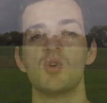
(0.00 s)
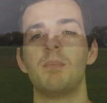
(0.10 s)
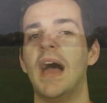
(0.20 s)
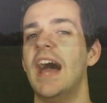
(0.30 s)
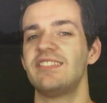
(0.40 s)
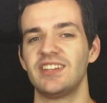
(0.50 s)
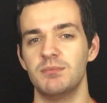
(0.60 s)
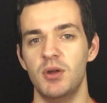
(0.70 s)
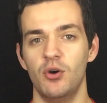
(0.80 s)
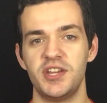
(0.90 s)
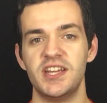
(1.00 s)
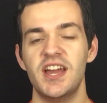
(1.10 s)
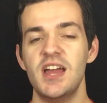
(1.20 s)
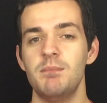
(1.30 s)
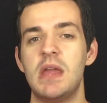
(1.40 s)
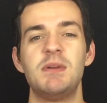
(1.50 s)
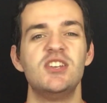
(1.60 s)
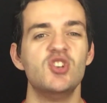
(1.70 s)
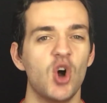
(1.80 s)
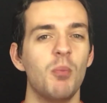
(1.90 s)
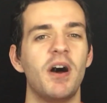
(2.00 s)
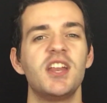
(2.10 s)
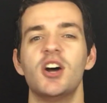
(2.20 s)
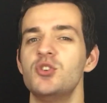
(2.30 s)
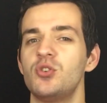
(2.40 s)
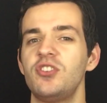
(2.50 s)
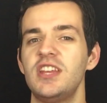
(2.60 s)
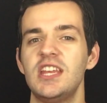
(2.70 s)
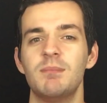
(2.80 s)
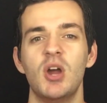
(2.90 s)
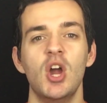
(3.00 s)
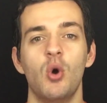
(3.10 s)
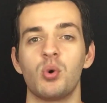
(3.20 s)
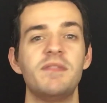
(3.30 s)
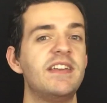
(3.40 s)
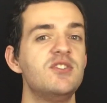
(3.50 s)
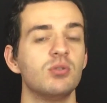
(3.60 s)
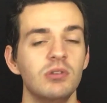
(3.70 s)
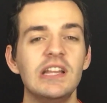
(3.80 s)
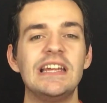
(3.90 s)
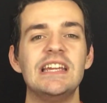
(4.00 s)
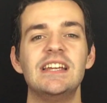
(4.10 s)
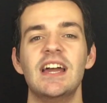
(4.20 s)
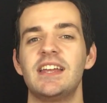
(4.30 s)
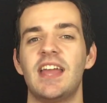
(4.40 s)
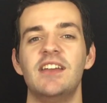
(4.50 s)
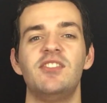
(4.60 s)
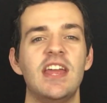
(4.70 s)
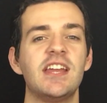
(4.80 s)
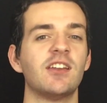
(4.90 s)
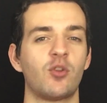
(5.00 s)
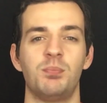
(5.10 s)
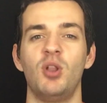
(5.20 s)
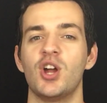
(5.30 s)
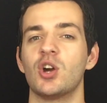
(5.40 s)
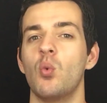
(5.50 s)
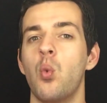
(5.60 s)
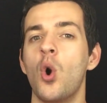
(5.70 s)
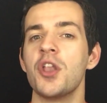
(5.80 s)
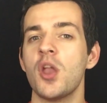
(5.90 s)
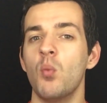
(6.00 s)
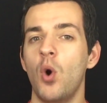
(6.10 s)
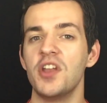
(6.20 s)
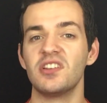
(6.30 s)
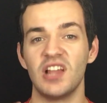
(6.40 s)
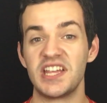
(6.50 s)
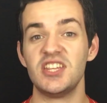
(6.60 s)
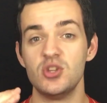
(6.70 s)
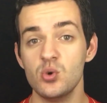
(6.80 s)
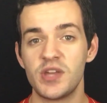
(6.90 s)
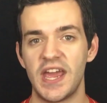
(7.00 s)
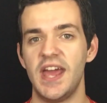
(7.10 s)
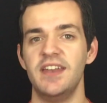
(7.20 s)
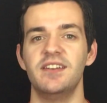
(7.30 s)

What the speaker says: your passing ability. Maybe nobody on your team or even in your league can take another player one-on-one like you can.